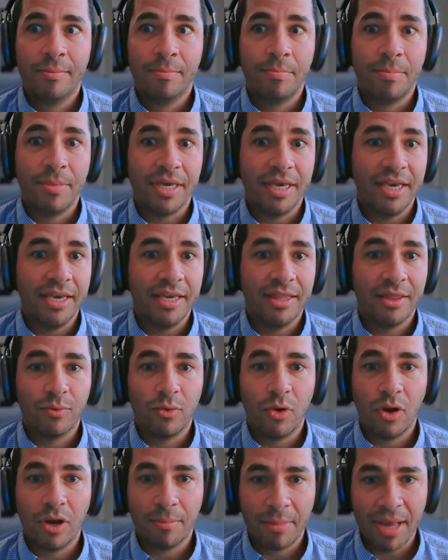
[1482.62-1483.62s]
be in the
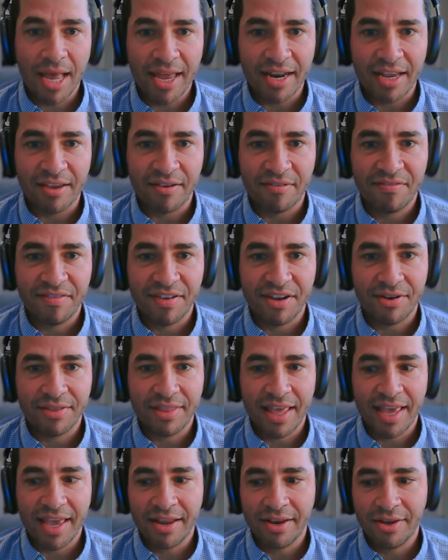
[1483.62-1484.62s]
wrong body, fear
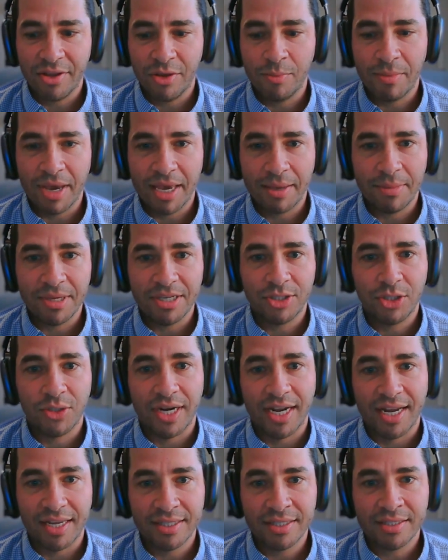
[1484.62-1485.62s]
that you might be
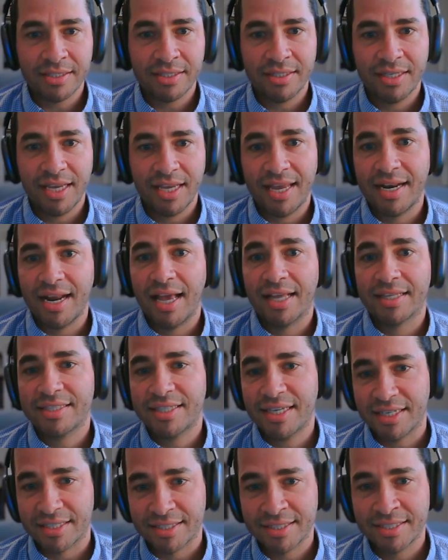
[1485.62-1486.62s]
trans and not
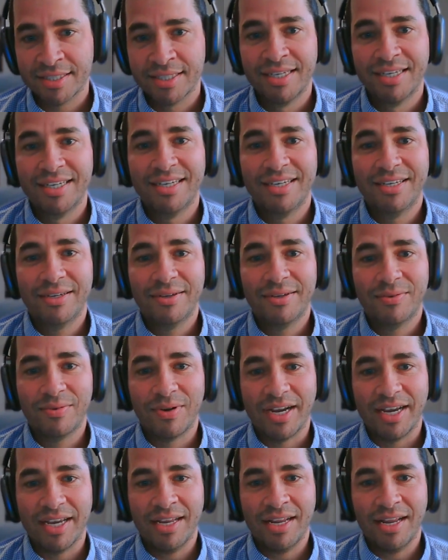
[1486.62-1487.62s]
cis,
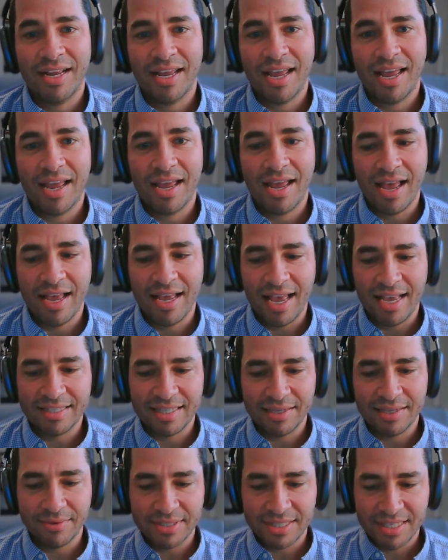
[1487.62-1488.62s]
right? As
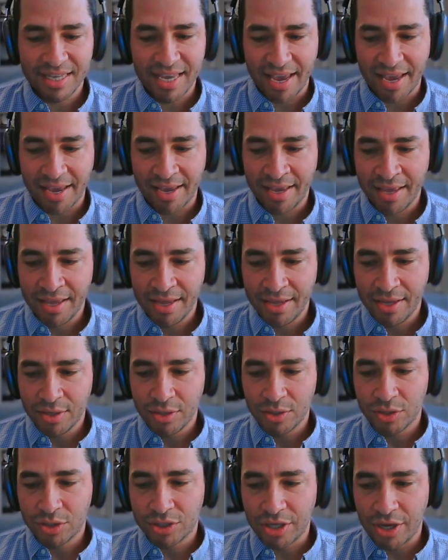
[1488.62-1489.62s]
they would say.
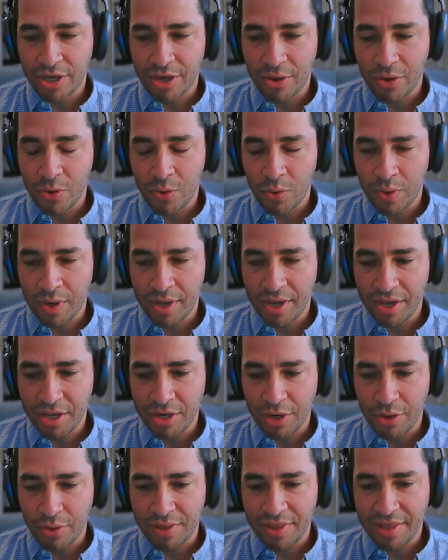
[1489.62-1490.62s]
So,
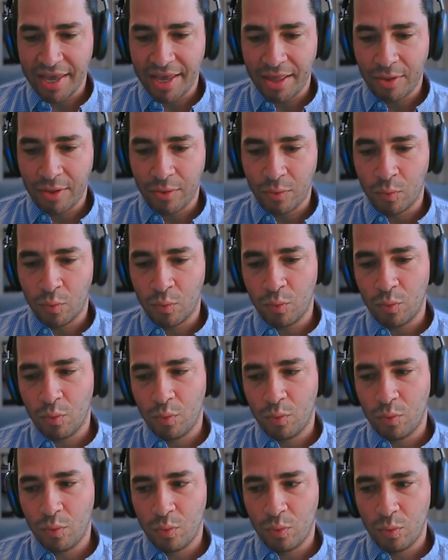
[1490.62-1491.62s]
they'll
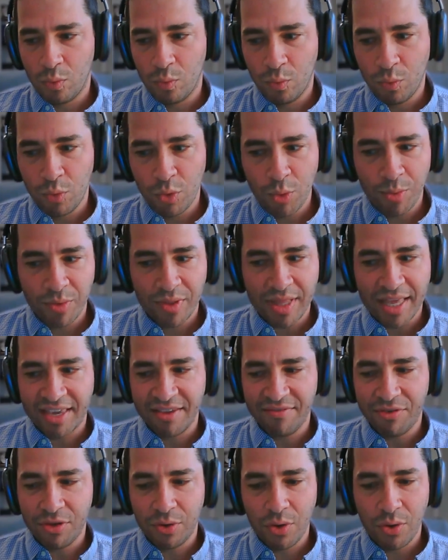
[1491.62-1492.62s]
like
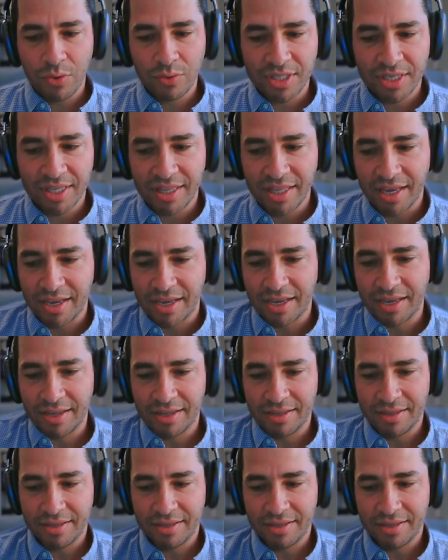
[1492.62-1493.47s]
if you go to